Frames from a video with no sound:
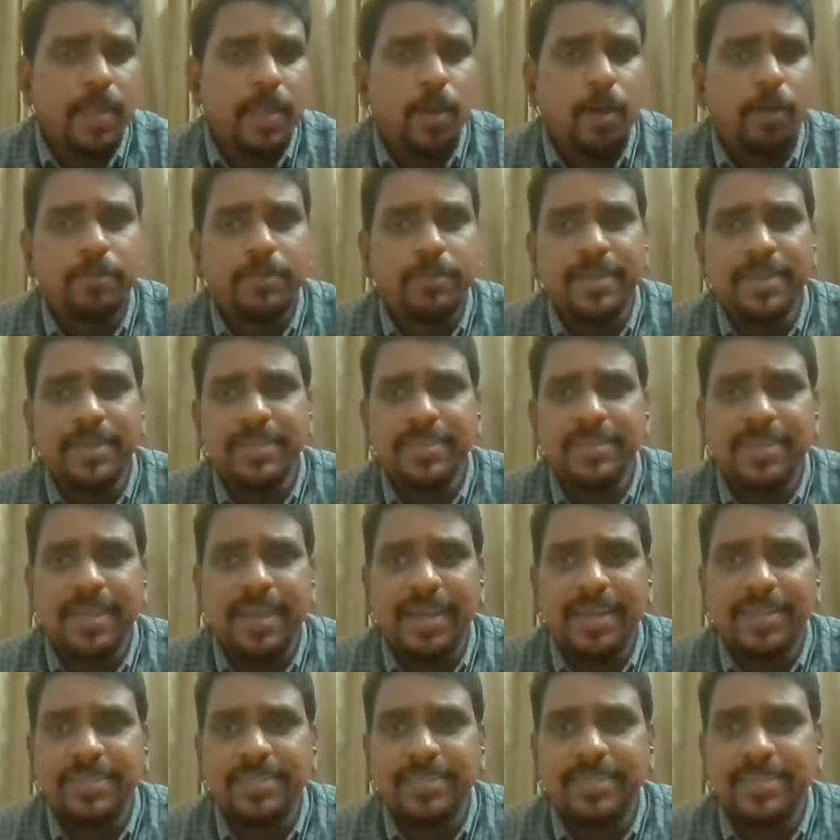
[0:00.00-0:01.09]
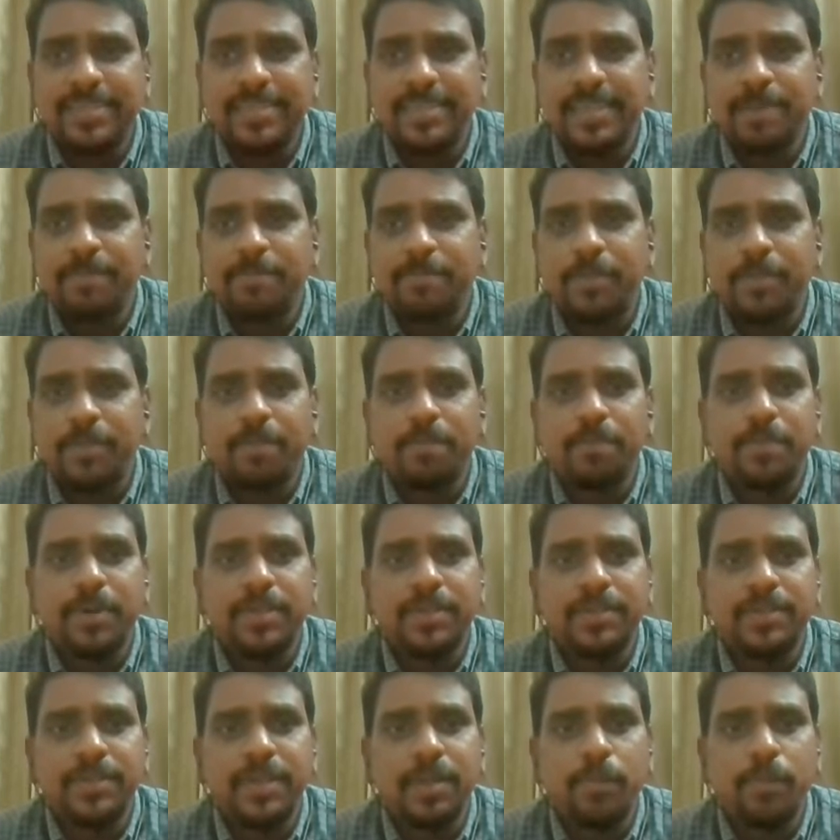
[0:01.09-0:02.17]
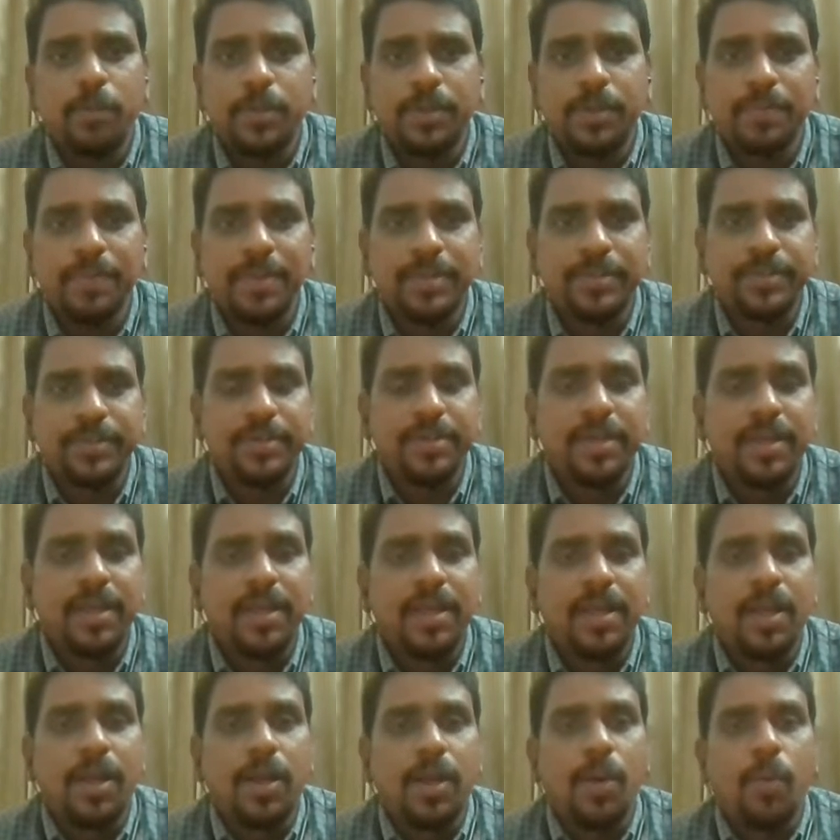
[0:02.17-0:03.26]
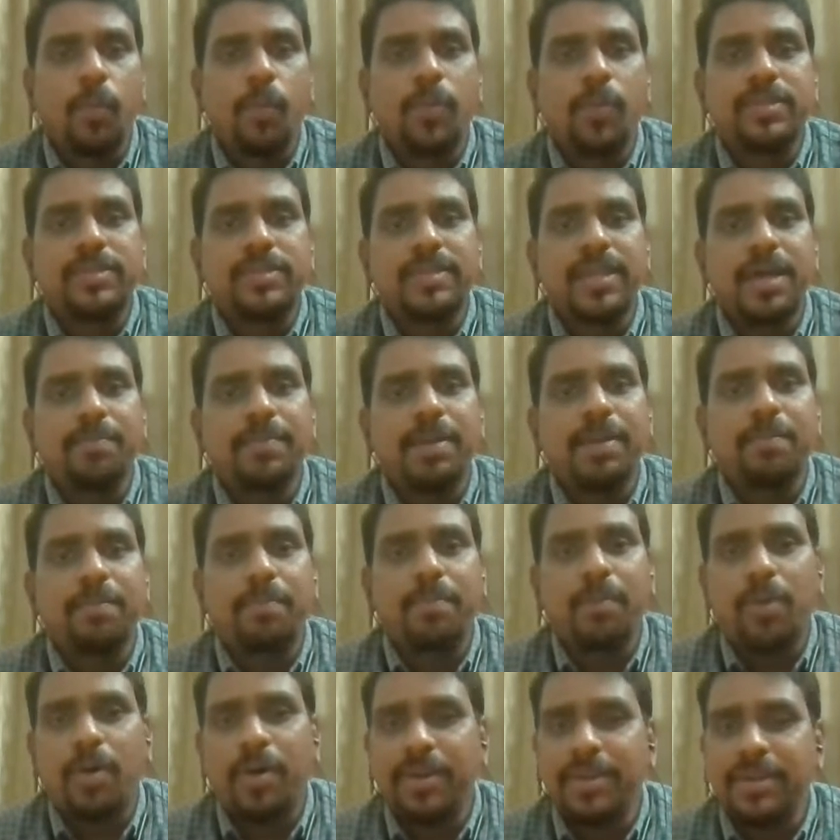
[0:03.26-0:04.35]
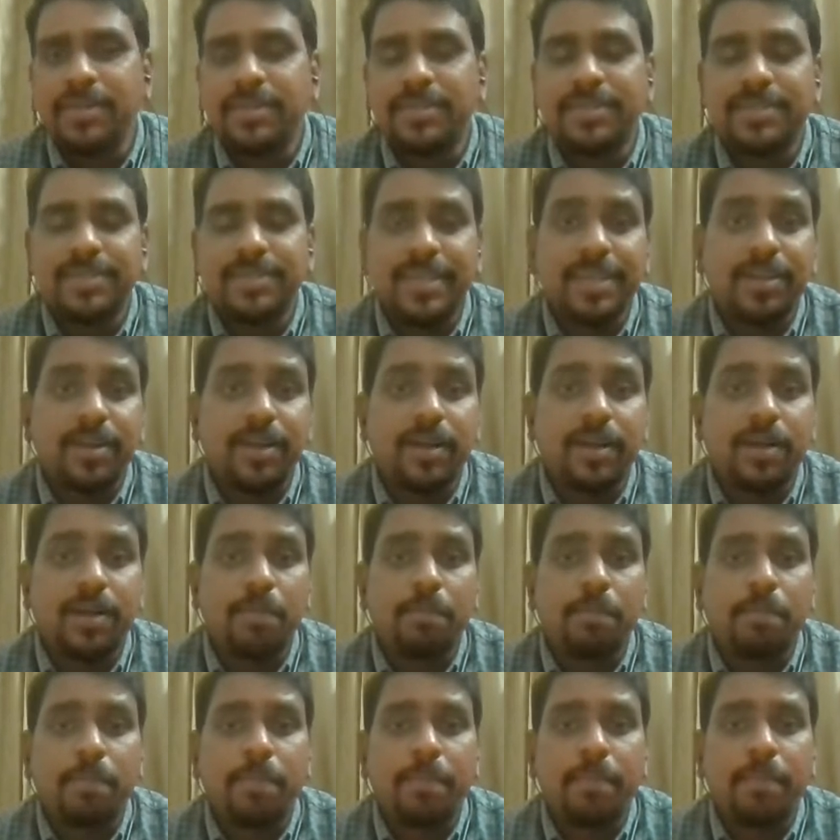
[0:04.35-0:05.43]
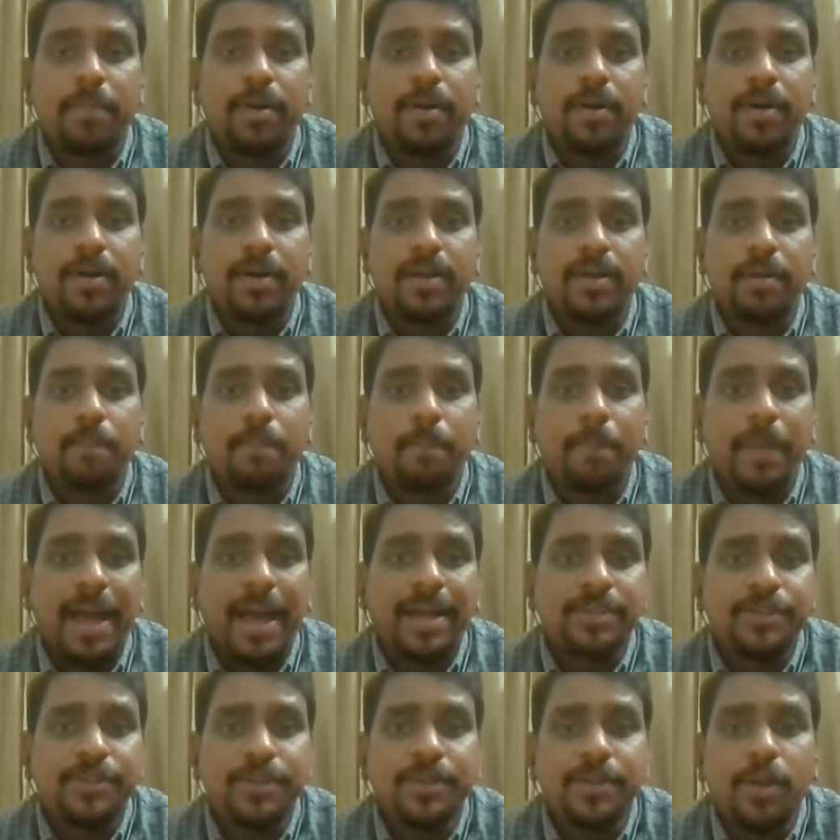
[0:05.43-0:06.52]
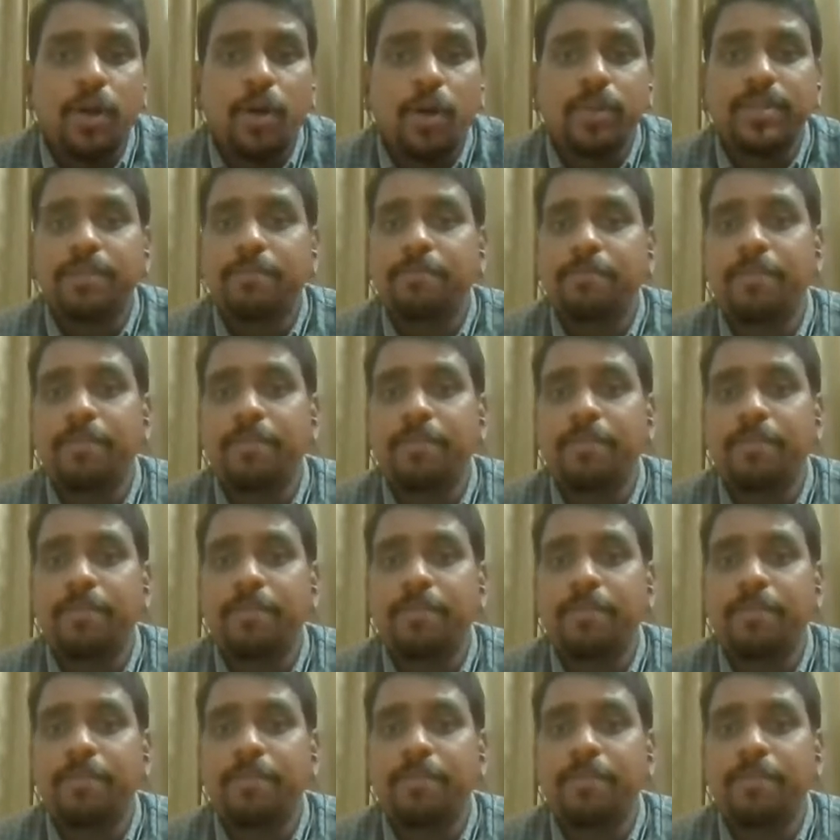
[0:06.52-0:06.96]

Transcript: of these kinds stem from personal motivation. When some employers take compassion on their